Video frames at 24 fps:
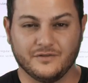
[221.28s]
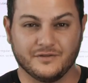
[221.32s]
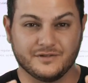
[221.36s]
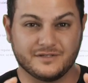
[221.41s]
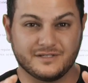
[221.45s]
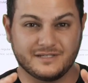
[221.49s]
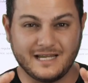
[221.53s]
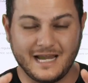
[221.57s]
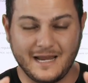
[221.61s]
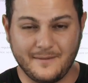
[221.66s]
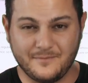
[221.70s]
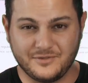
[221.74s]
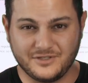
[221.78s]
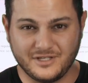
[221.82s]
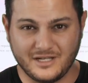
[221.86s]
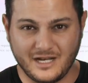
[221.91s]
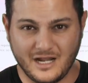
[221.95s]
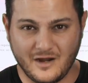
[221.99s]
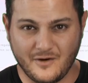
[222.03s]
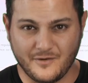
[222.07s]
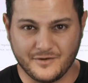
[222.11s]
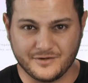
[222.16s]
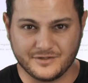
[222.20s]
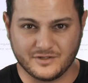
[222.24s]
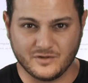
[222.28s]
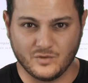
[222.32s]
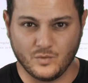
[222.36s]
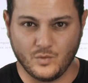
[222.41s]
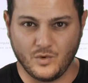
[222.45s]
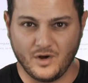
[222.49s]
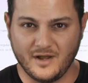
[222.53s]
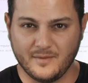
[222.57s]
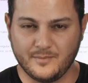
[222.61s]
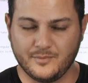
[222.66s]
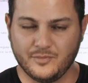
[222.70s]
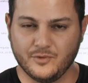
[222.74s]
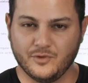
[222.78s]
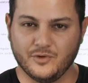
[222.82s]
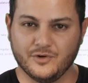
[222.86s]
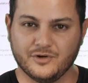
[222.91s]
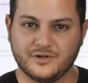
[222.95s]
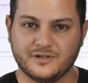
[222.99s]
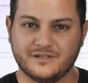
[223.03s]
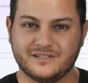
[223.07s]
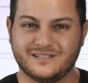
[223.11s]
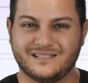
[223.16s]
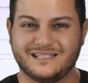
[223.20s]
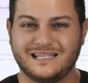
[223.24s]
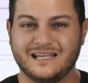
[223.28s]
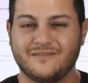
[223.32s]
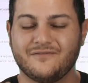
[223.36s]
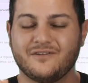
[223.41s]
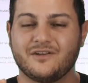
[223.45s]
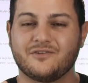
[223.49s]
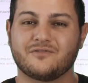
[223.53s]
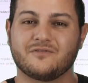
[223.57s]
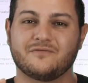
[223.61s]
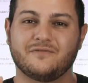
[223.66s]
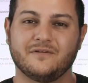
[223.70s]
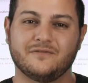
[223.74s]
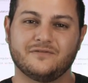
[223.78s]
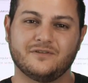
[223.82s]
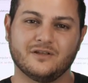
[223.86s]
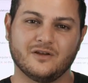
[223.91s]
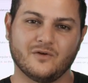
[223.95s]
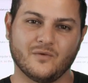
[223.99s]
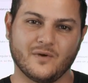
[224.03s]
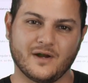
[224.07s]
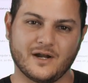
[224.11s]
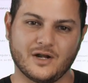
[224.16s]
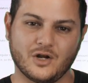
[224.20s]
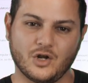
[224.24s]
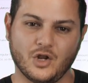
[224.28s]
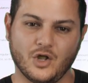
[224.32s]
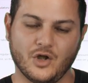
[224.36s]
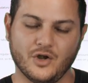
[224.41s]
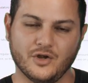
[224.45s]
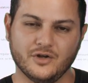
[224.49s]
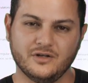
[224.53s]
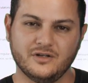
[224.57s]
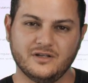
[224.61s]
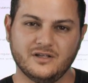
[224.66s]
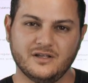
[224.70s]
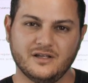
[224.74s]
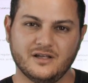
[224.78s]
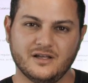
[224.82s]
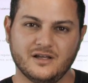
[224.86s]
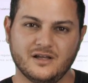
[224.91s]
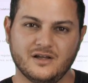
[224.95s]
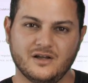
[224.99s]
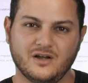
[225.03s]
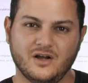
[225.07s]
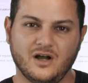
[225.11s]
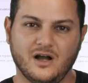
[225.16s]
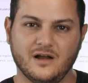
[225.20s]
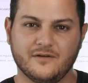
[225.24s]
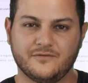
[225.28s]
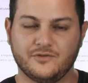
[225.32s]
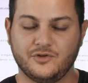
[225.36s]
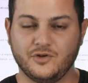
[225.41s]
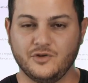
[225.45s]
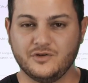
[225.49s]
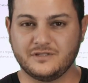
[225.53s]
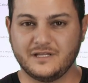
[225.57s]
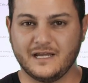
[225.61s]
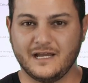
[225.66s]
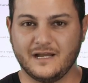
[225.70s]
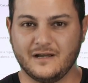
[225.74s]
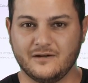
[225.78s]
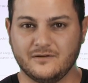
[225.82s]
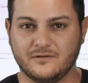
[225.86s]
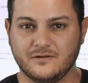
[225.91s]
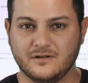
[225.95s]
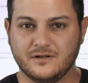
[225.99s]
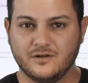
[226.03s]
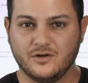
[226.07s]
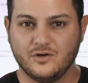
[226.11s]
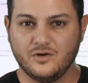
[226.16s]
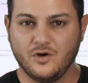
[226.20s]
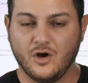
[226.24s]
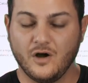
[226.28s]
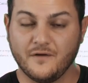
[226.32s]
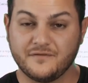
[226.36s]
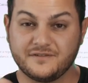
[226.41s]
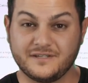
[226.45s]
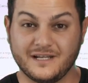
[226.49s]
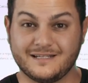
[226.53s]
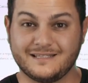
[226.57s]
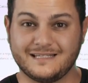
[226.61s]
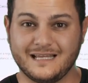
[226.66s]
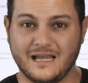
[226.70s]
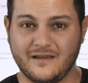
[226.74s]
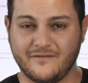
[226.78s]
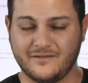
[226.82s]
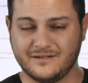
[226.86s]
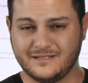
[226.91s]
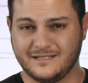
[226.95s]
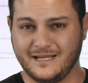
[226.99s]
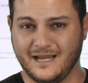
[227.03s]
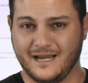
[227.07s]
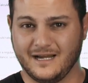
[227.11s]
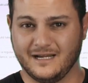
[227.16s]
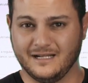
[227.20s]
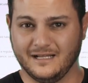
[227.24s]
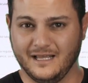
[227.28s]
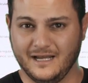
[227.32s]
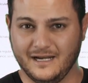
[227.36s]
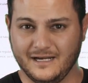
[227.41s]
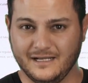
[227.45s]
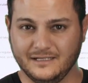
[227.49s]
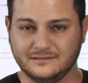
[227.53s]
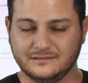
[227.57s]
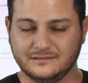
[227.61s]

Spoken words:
the same scenario as the whiteboard, 750 grand loan, I've used our offset savings calculator